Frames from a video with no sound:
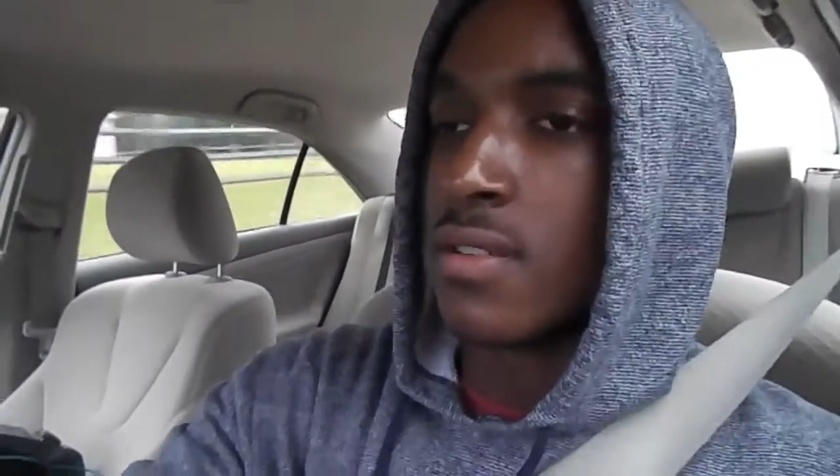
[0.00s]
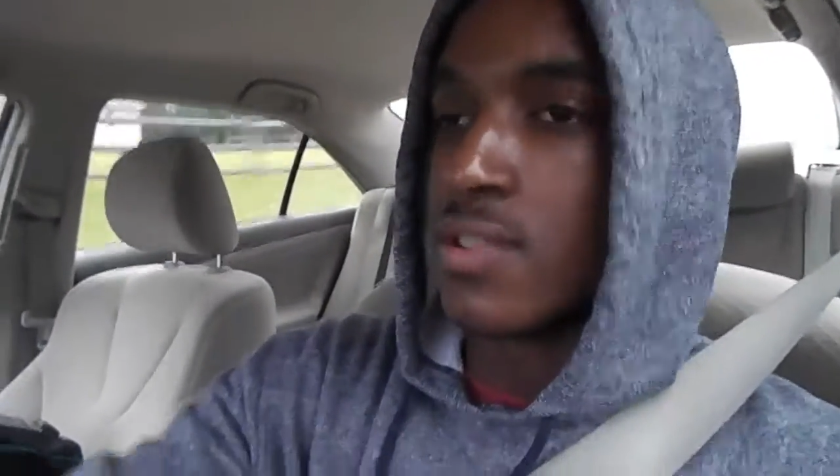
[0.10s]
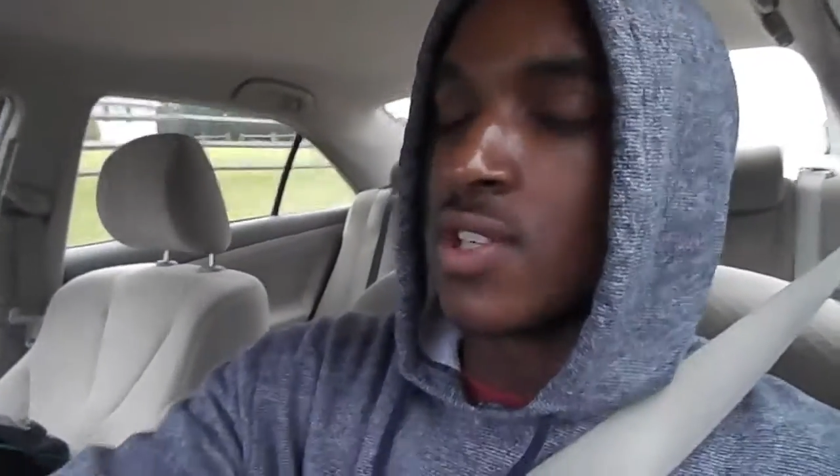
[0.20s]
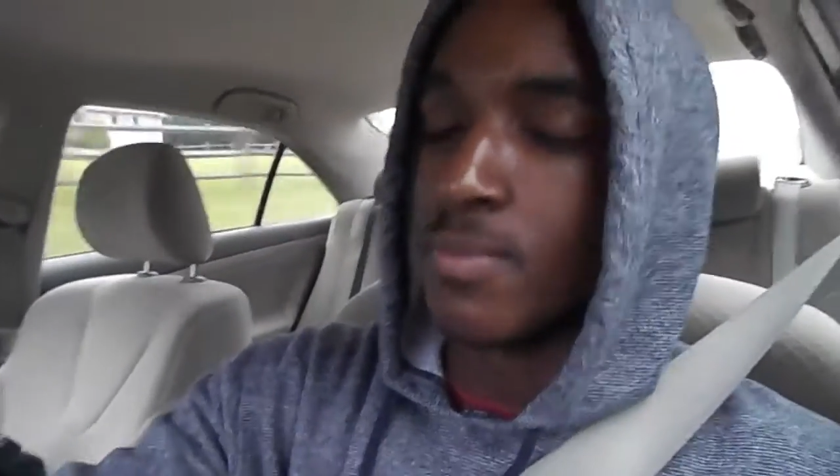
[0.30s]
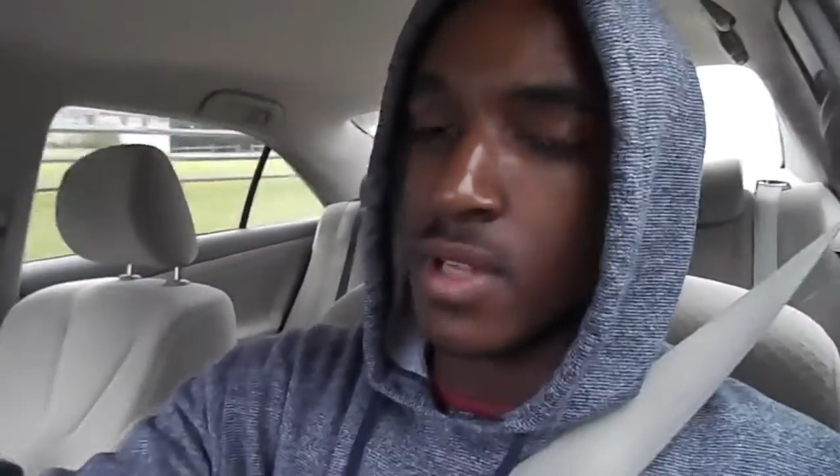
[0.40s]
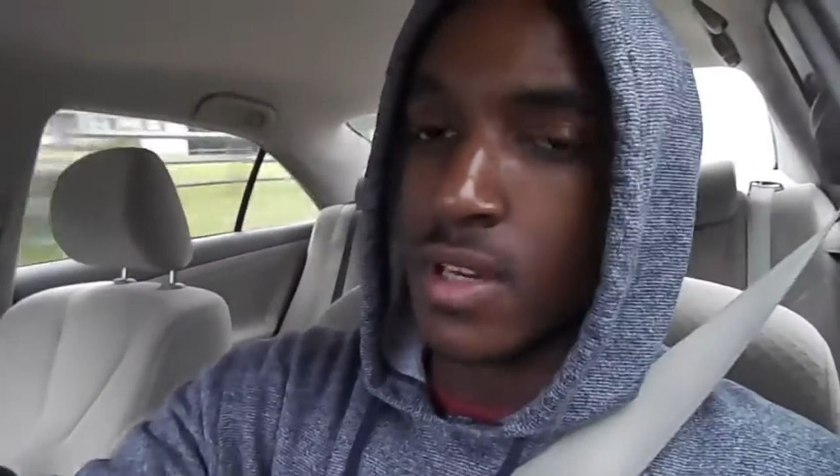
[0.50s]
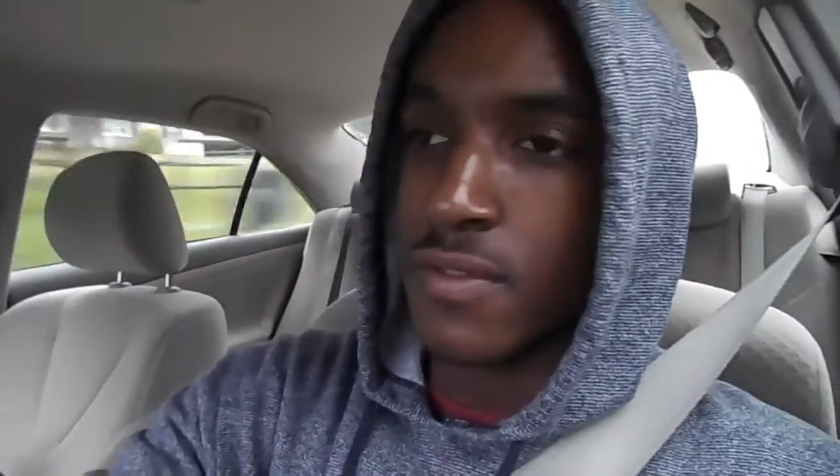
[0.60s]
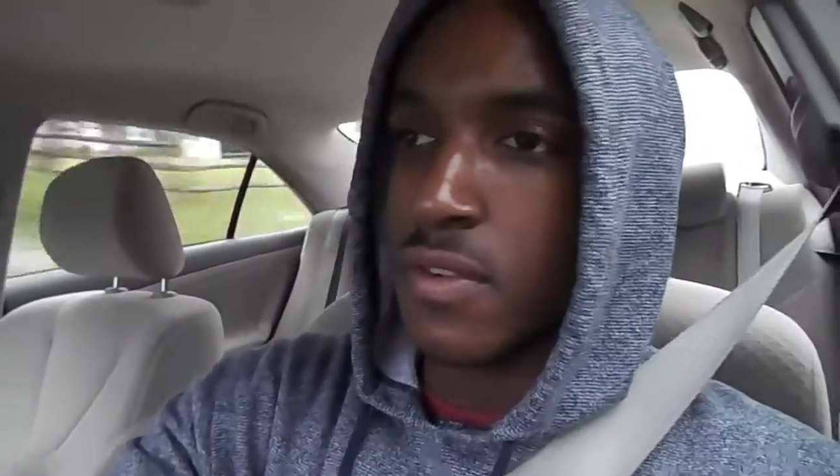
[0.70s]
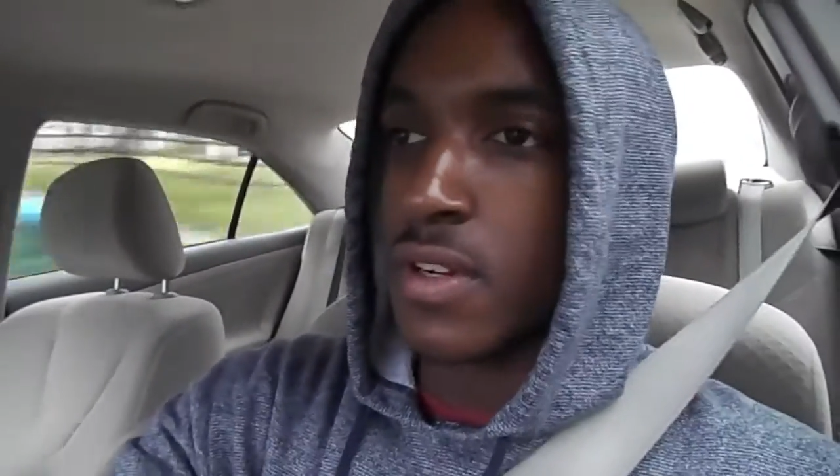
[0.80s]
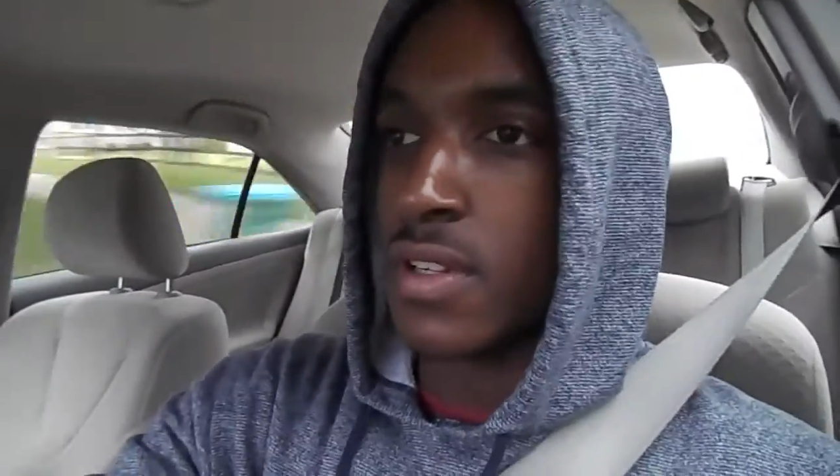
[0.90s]
AAA,
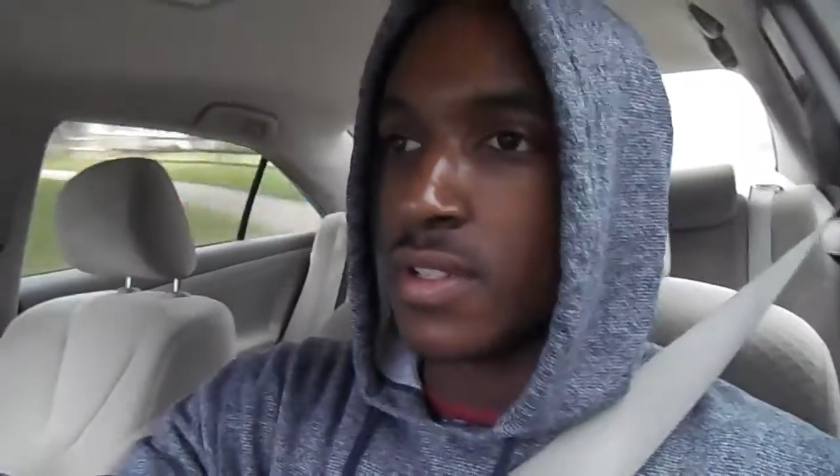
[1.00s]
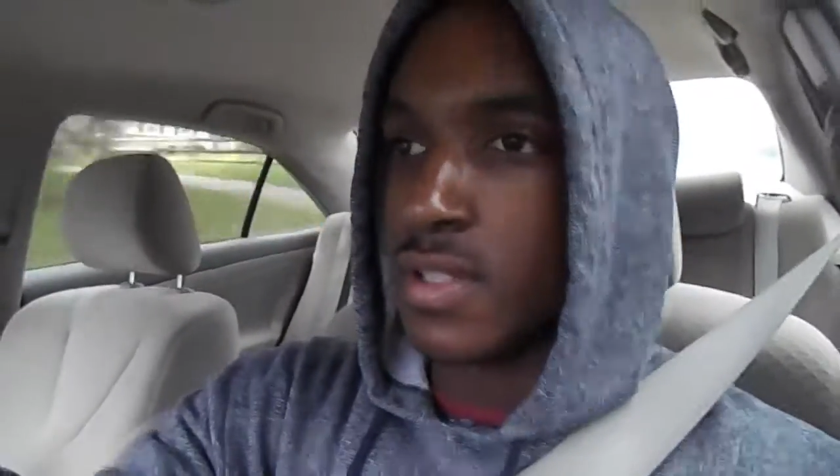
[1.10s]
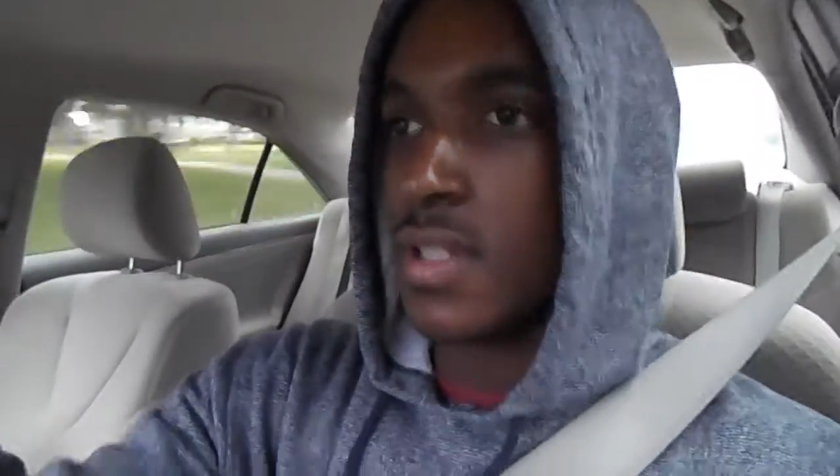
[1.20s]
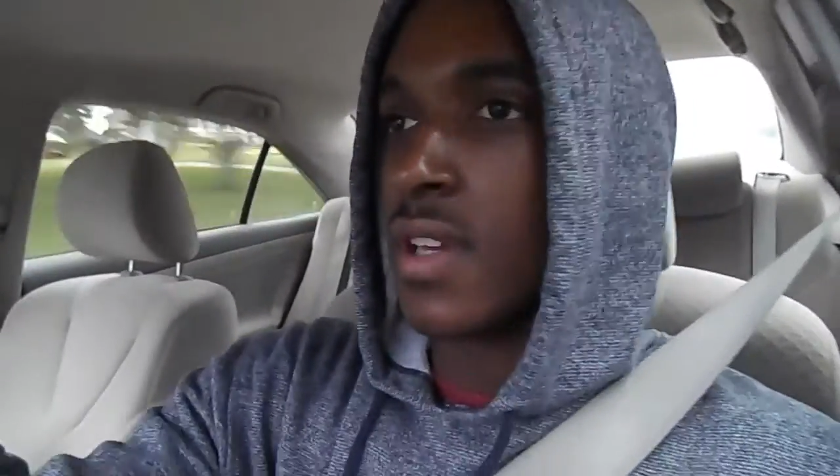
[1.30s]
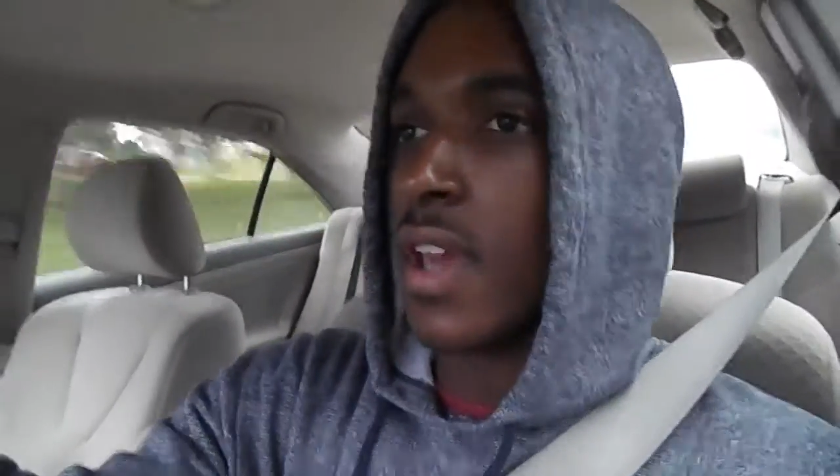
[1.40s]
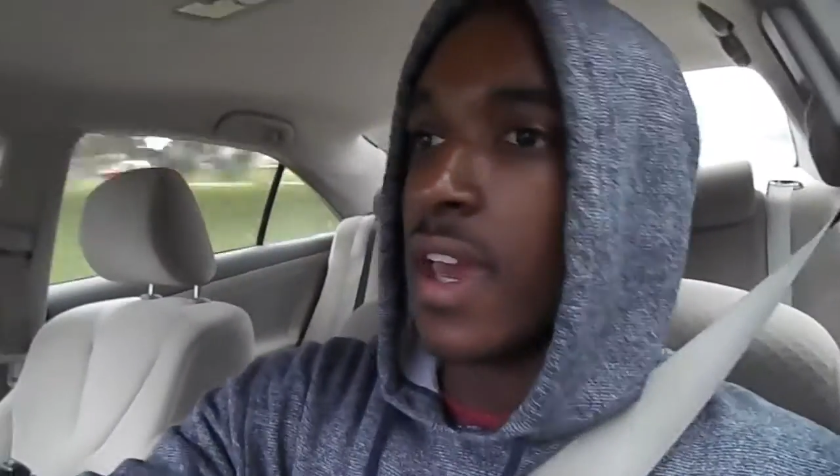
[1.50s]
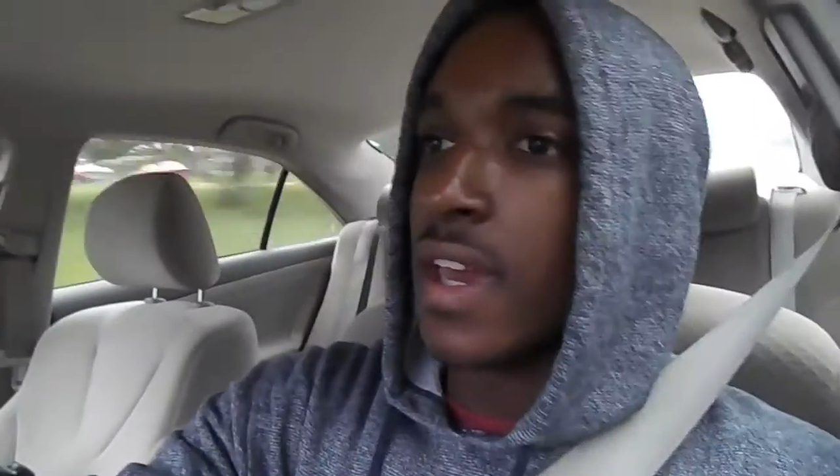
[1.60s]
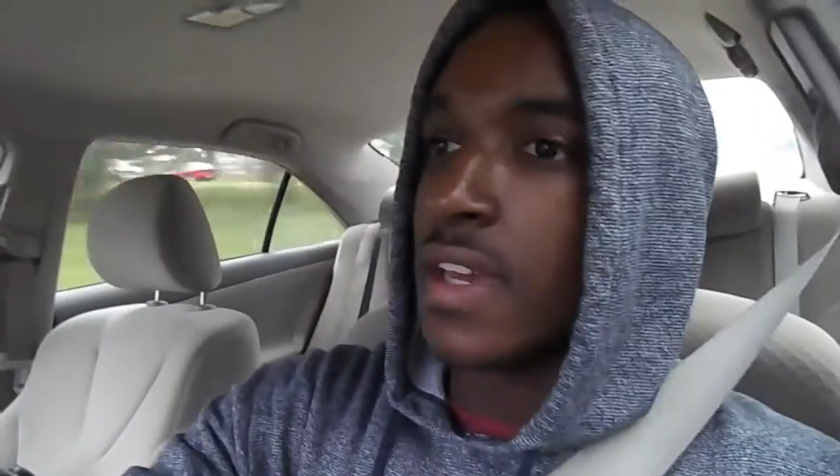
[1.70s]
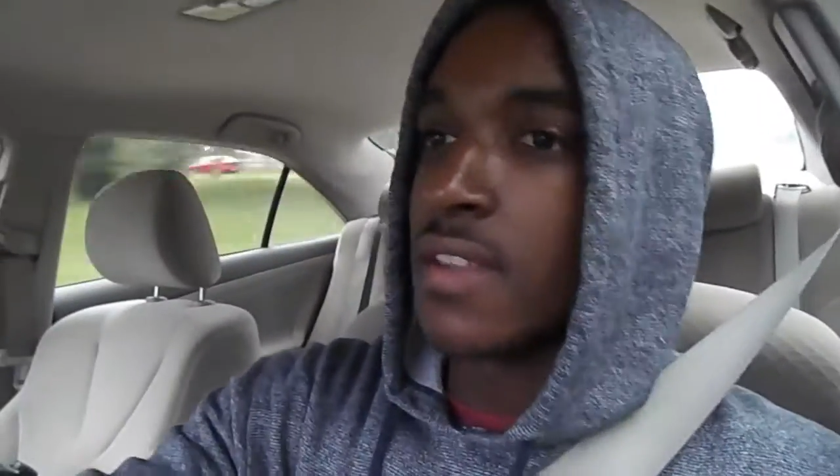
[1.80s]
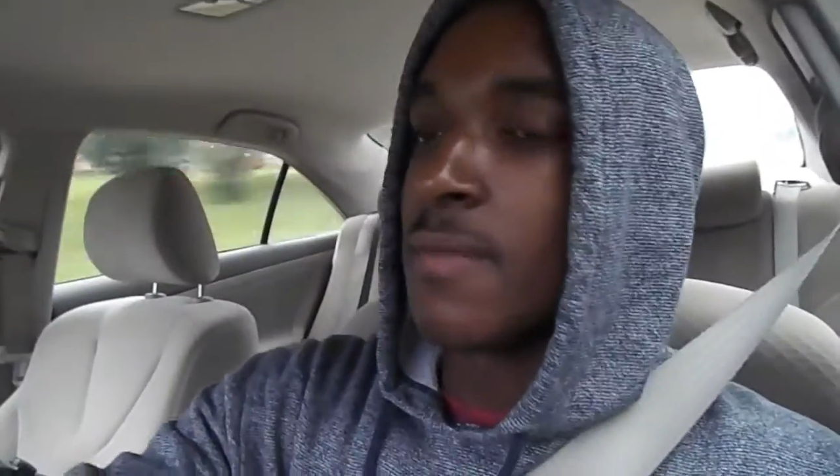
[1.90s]
of course. And